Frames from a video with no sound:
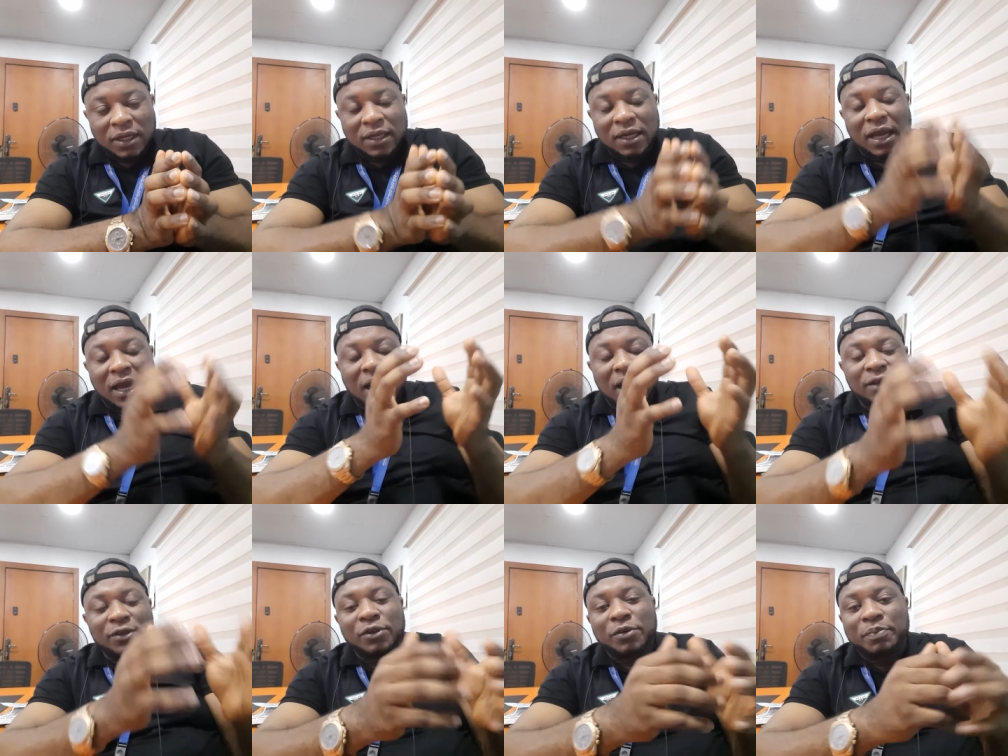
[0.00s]
Now,
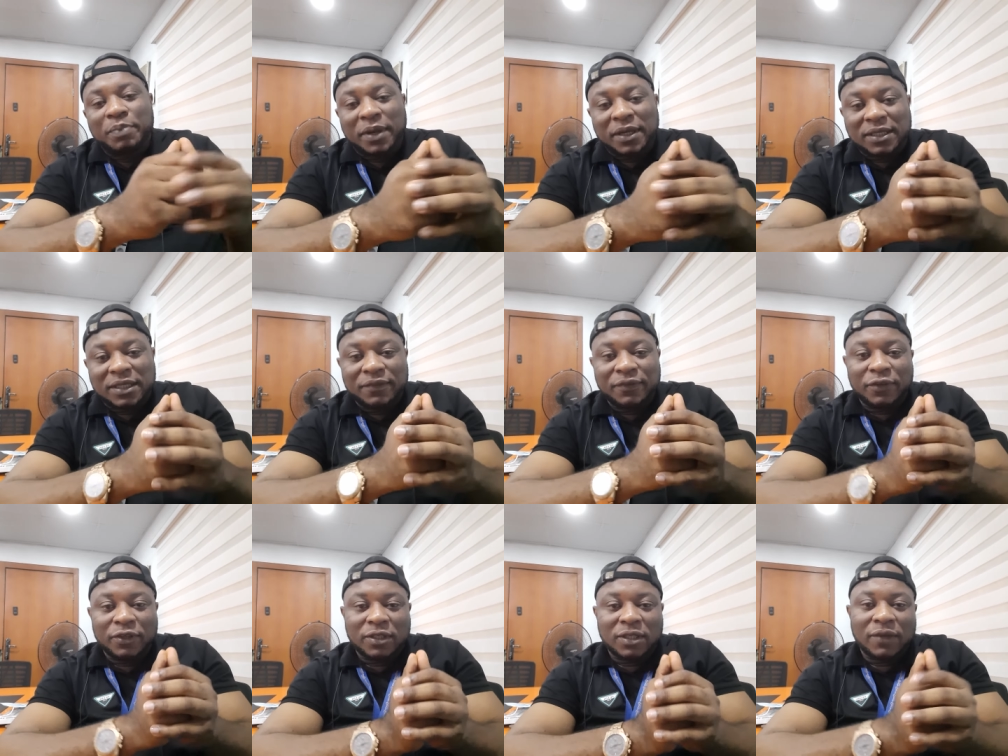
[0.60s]
how do you
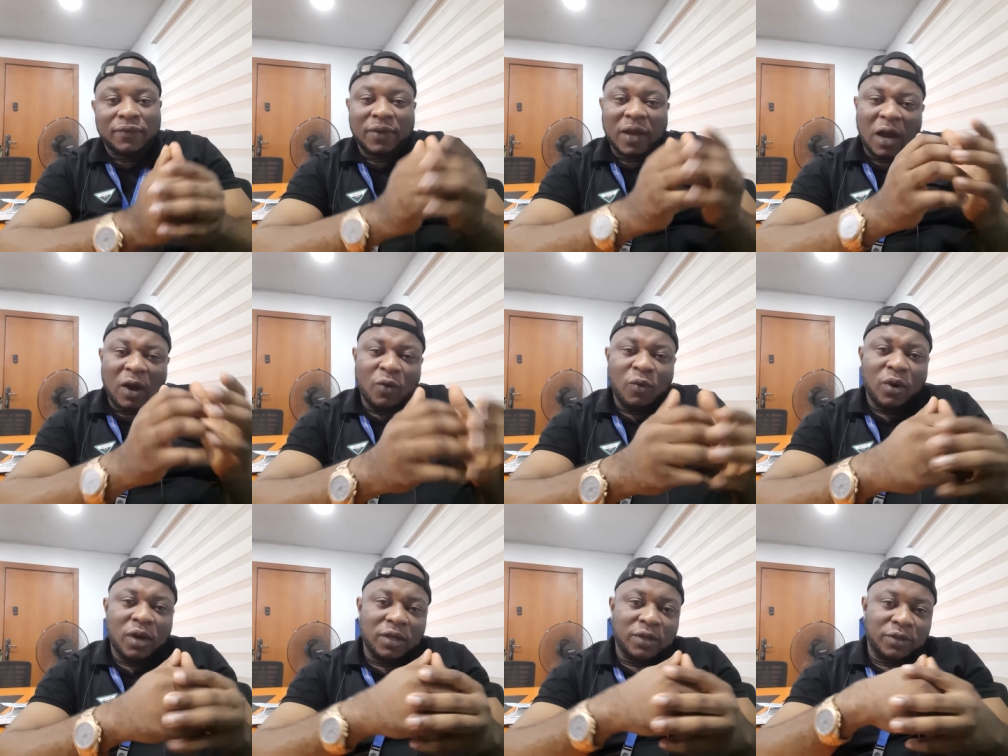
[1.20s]
perceive yourself?
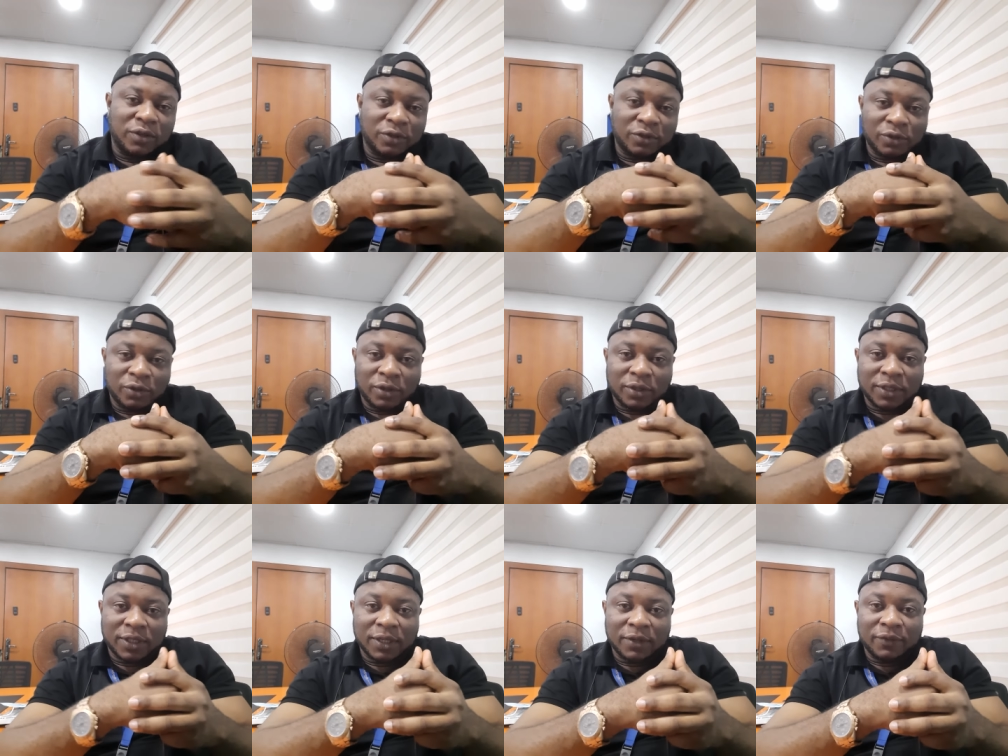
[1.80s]
How well do you
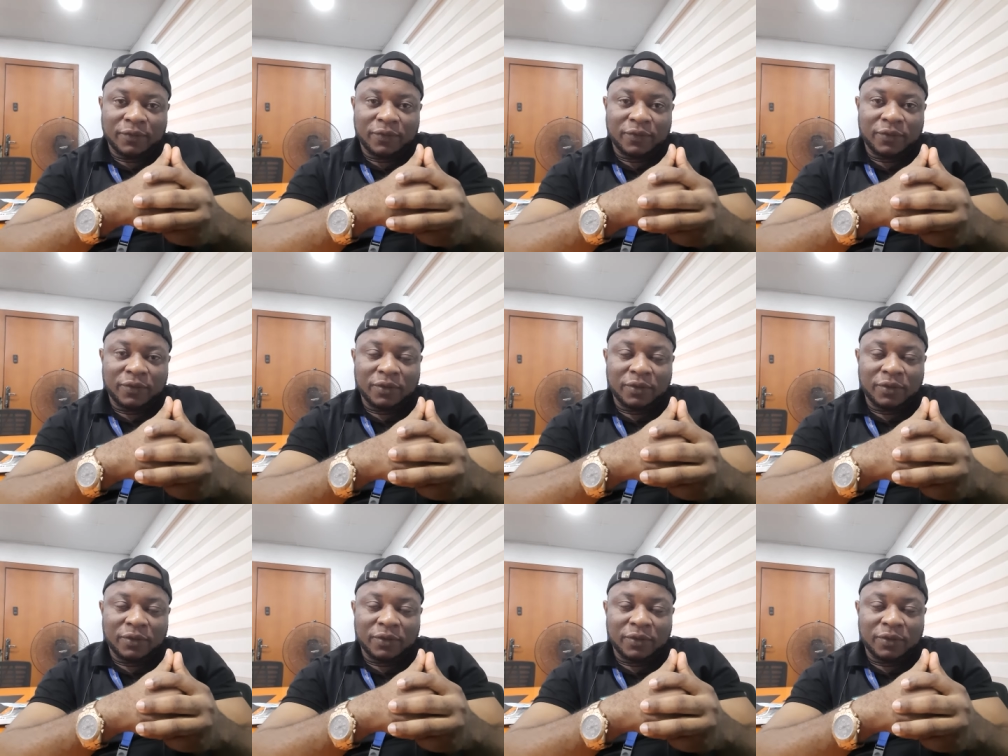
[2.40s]
know yourself?